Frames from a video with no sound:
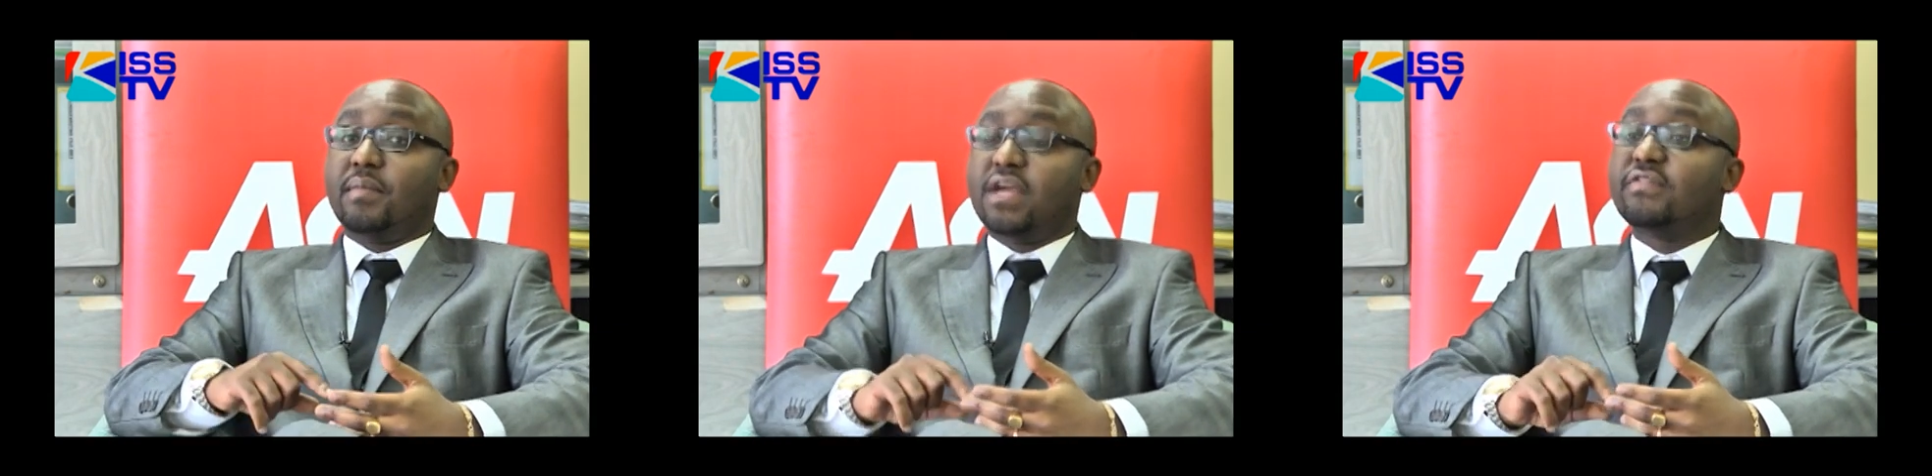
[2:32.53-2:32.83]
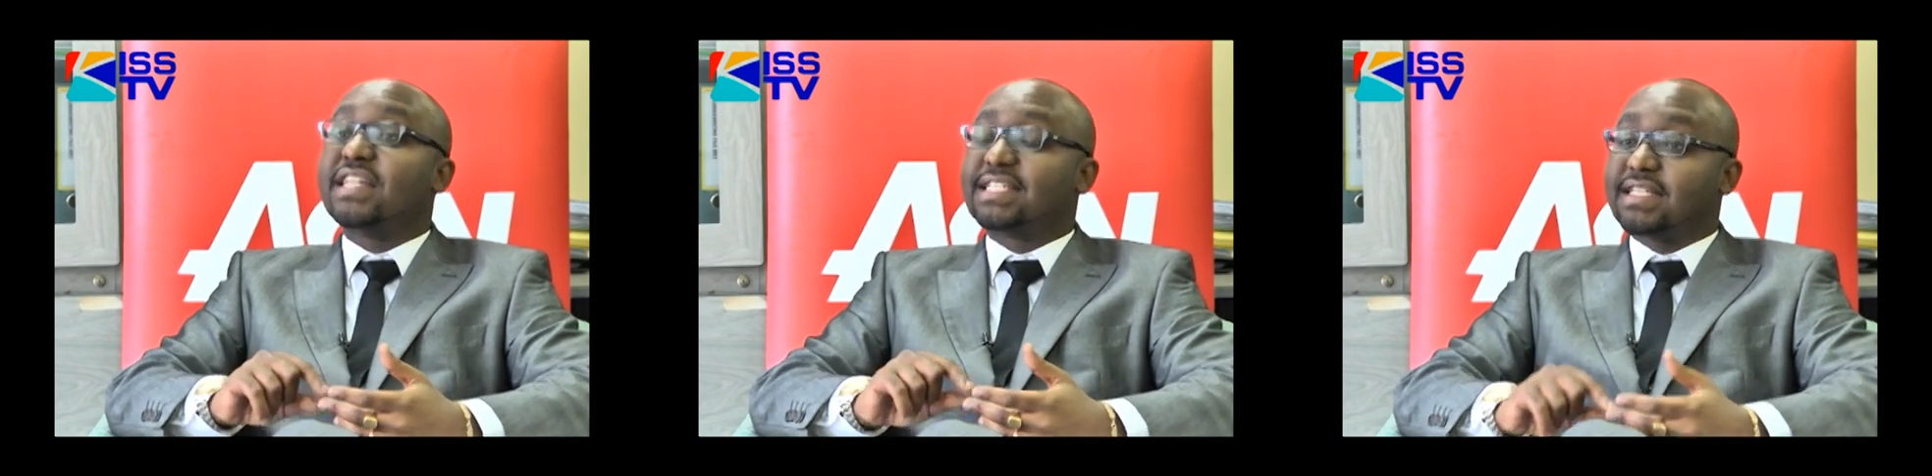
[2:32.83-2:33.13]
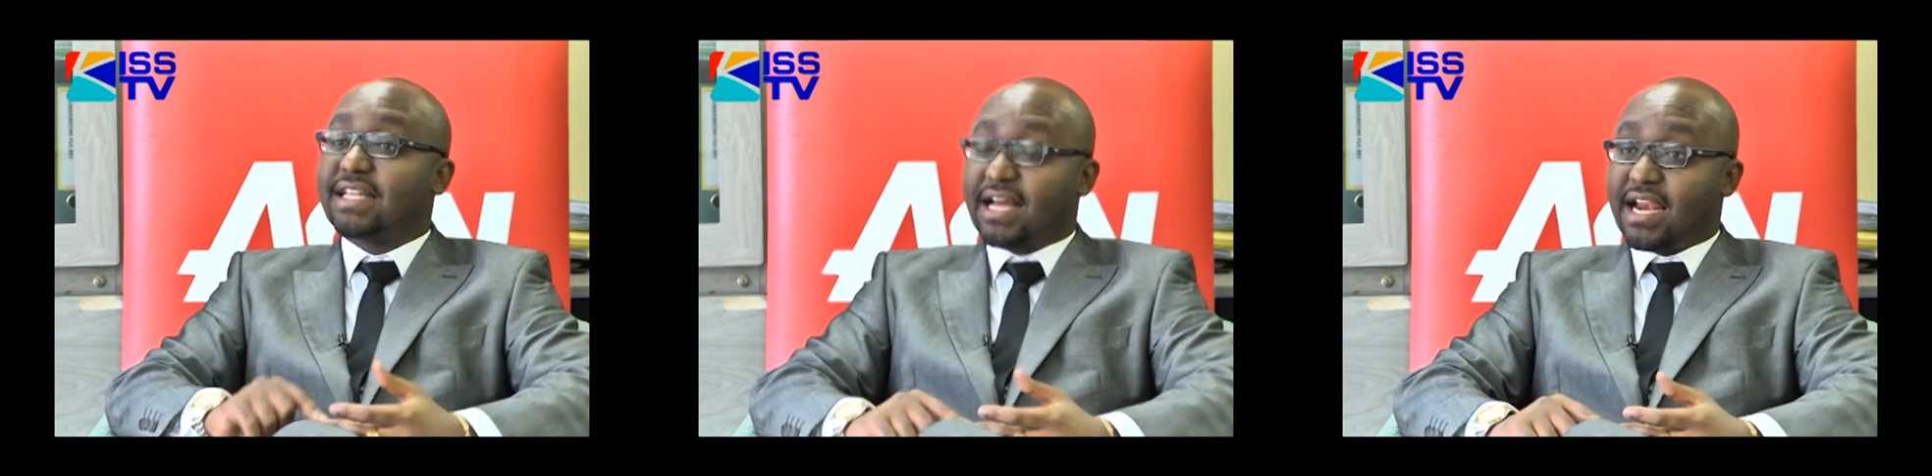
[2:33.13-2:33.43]
even
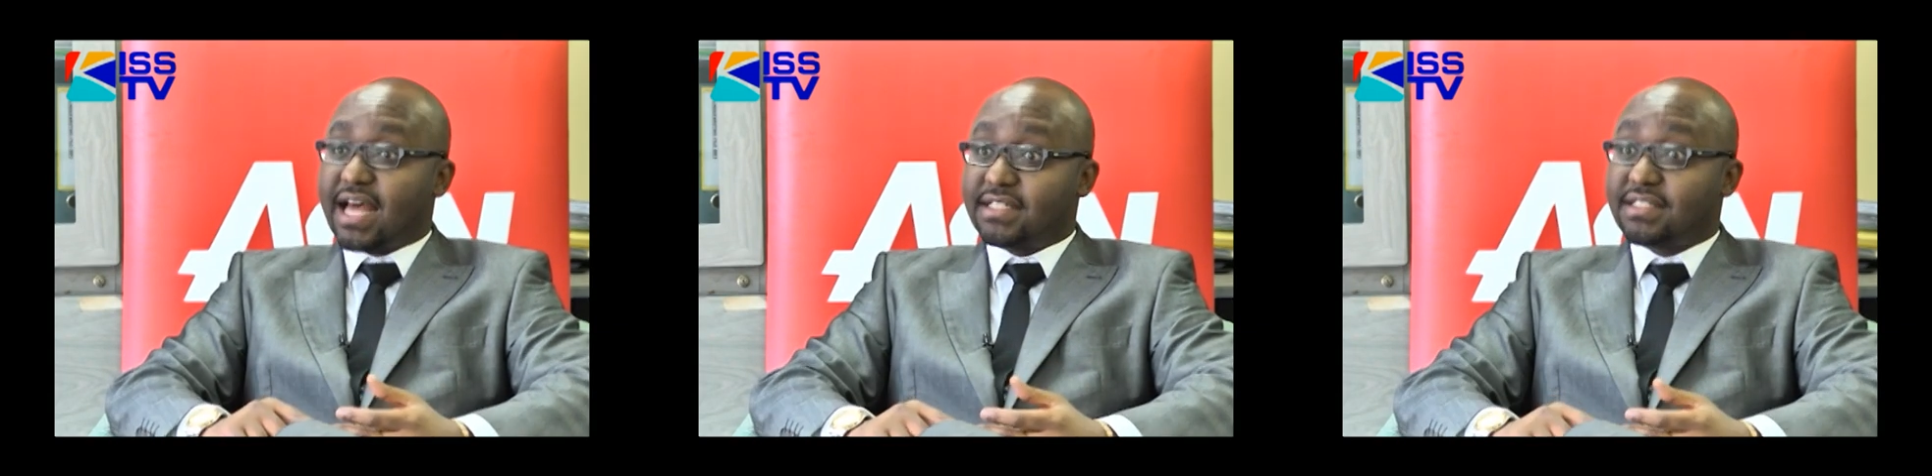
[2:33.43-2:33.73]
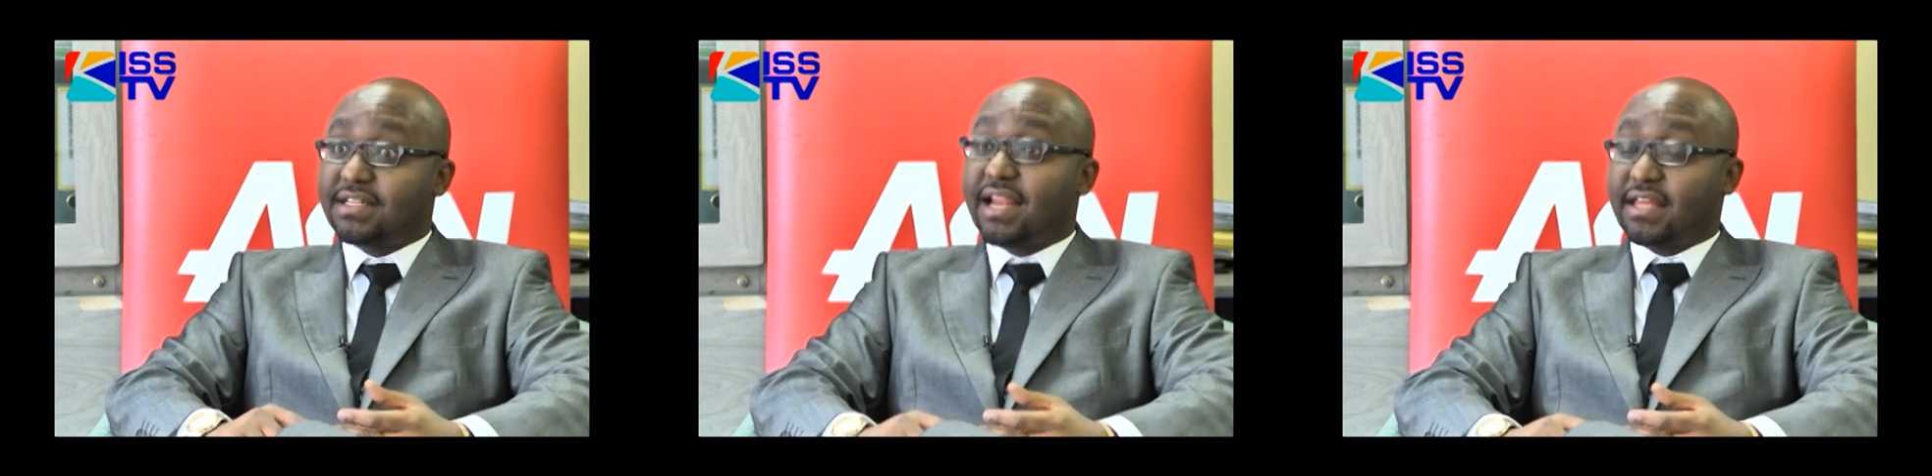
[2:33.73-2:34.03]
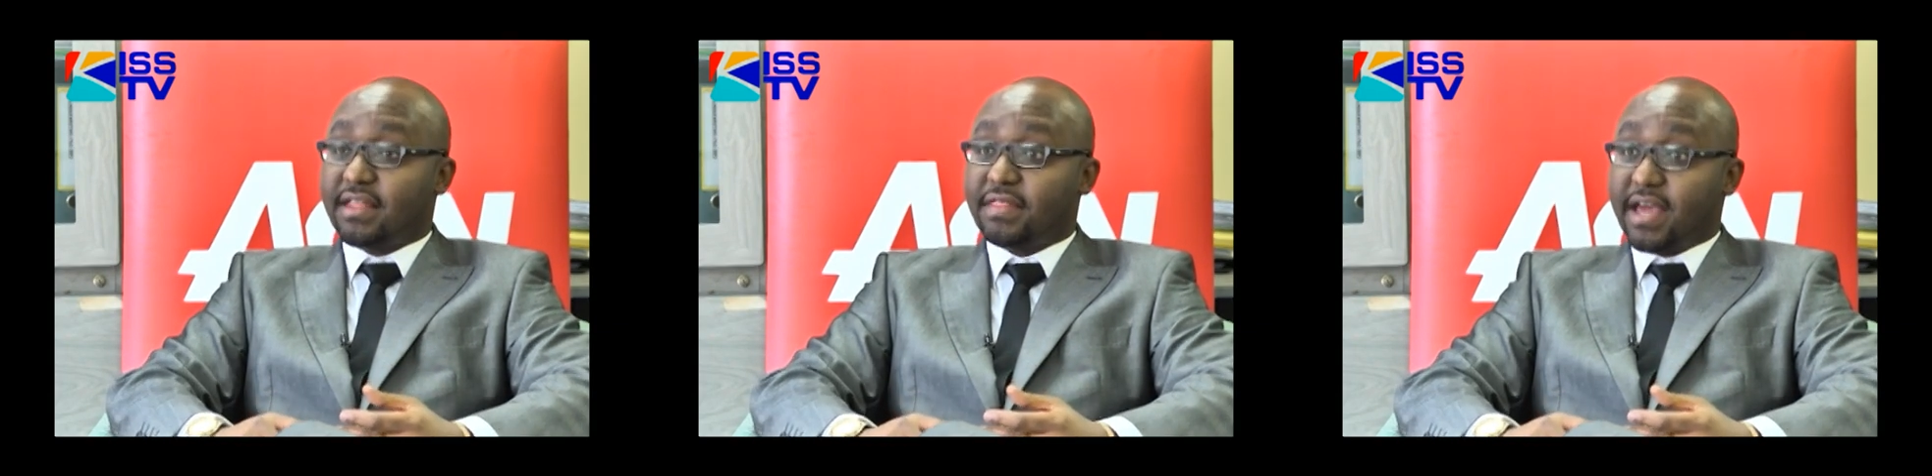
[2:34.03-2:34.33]
certain glands like
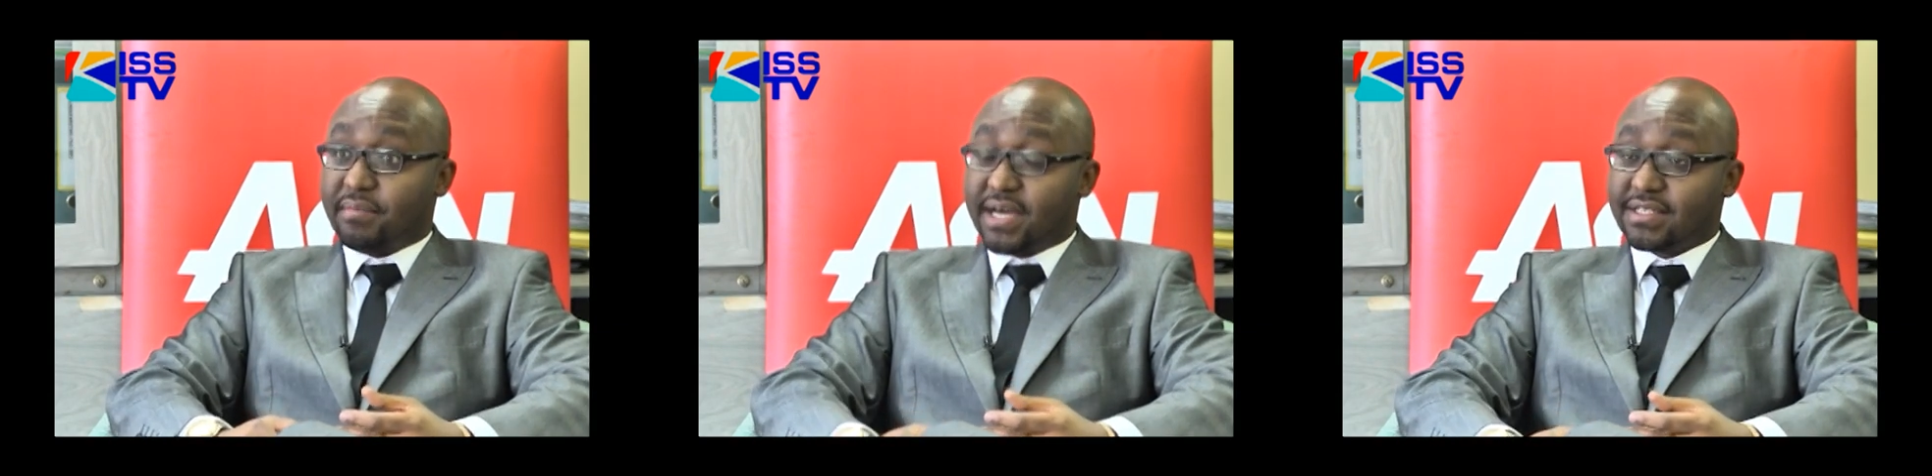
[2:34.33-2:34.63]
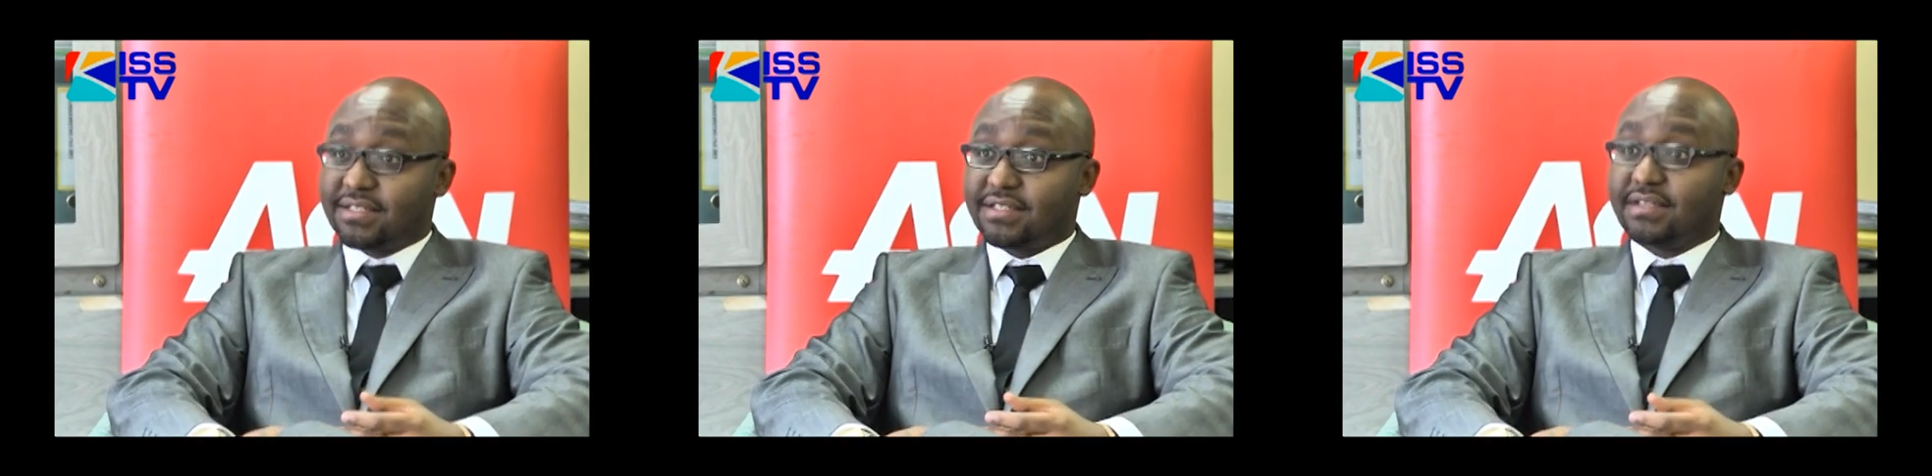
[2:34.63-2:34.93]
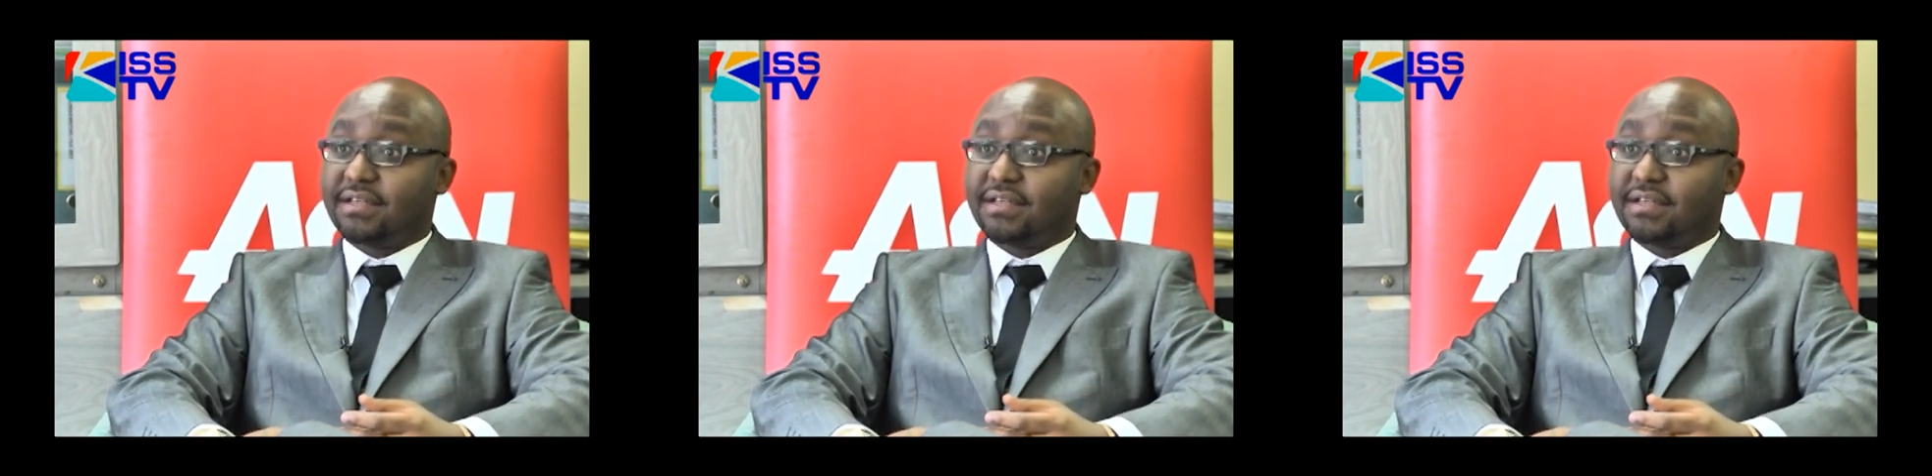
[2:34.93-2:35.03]
the thymus.